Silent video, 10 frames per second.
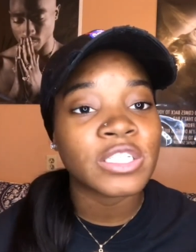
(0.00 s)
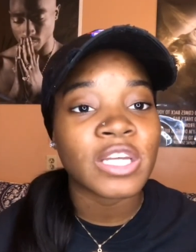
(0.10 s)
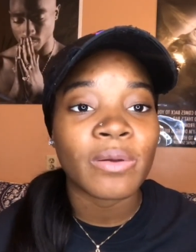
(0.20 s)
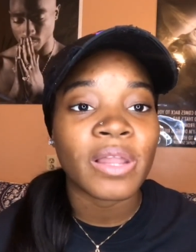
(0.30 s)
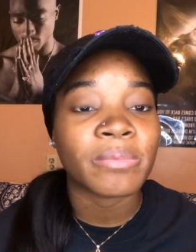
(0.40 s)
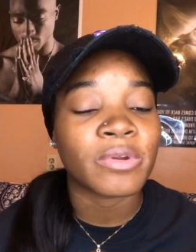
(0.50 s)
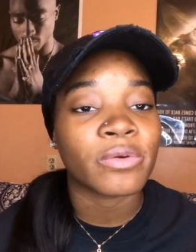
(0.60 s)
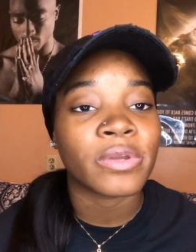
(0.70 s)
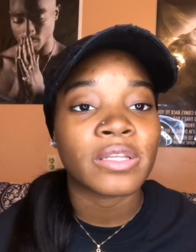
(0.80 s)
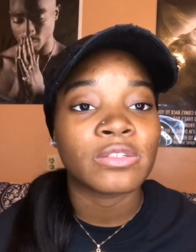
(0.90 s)
Let me
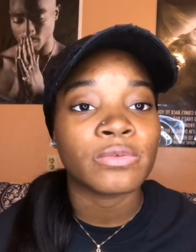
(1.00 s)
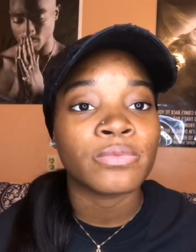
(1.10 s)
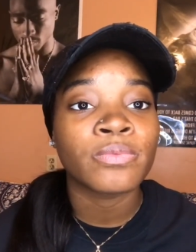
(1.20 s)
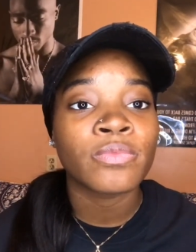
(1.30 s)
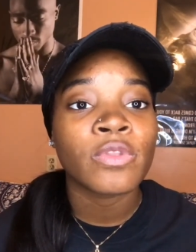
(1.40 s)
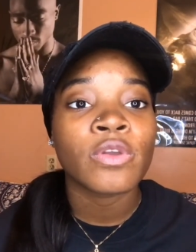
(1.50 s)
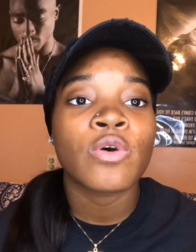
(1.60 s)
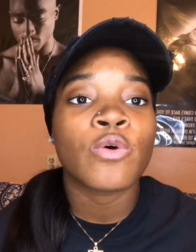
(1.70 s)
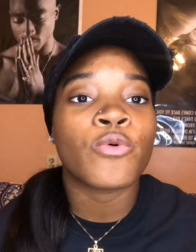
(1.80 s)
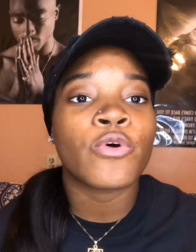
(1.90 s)
know something.
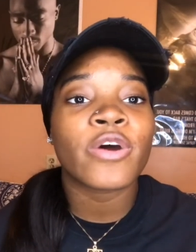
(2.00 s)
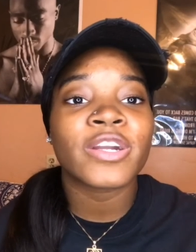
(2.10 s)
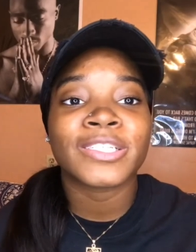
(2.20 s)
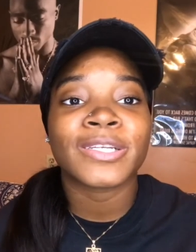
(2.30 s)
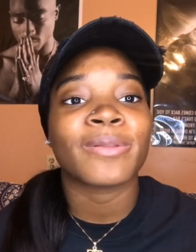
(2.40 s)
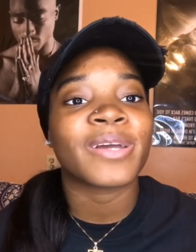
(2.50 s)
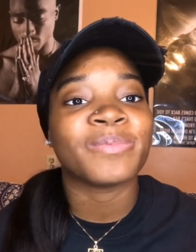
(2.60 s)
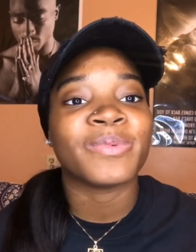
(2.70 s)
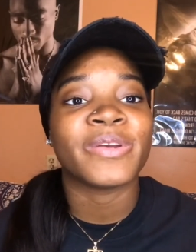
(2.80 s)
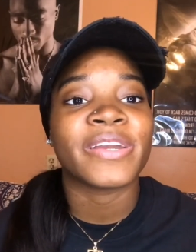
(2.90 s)

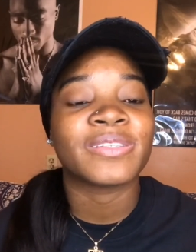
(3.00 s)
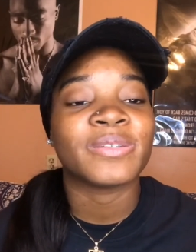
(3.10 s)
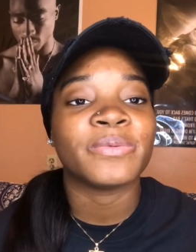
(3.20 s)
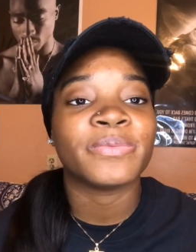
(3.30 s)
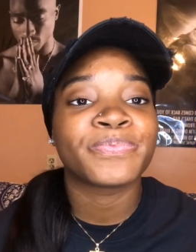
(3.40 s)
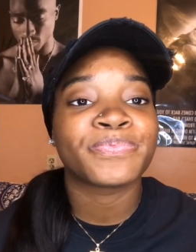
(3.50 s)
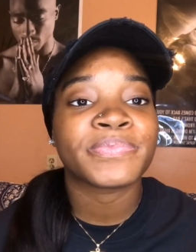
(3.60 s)
Turn on post notification.